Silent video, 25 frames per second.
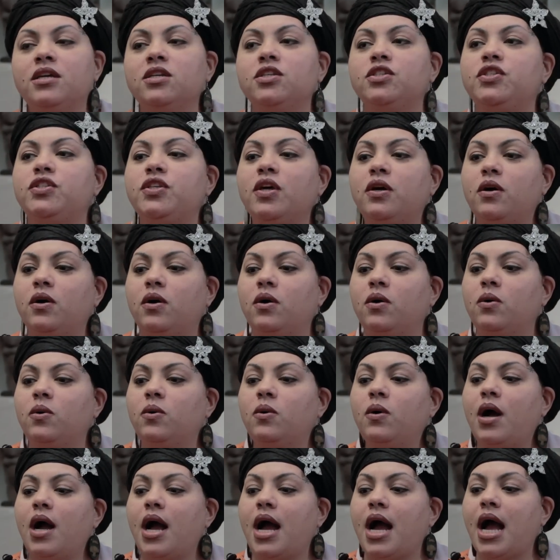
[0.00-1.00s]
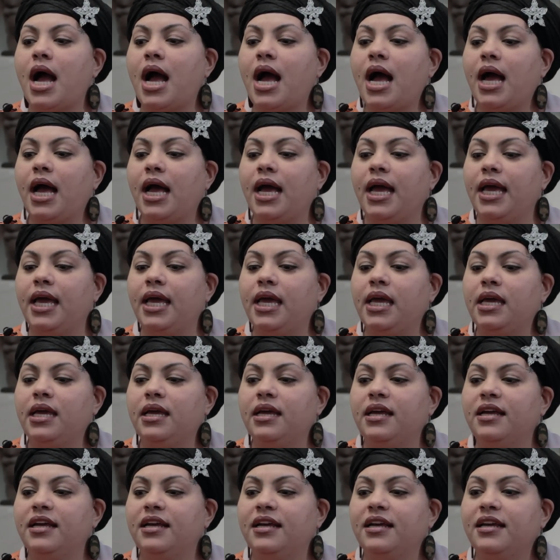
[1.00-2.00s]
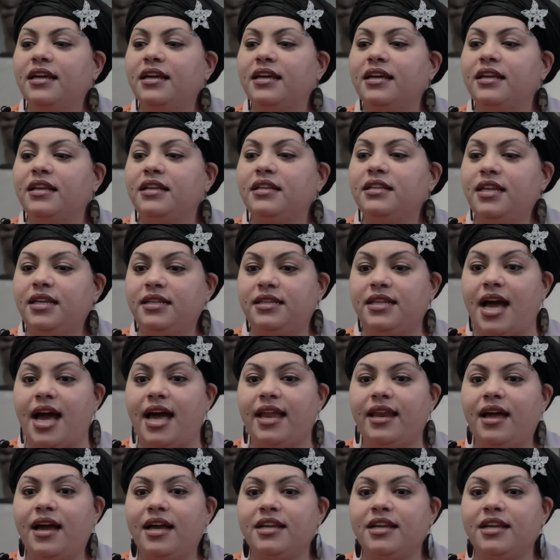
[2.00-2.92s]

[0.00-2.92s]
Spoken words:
So I did that.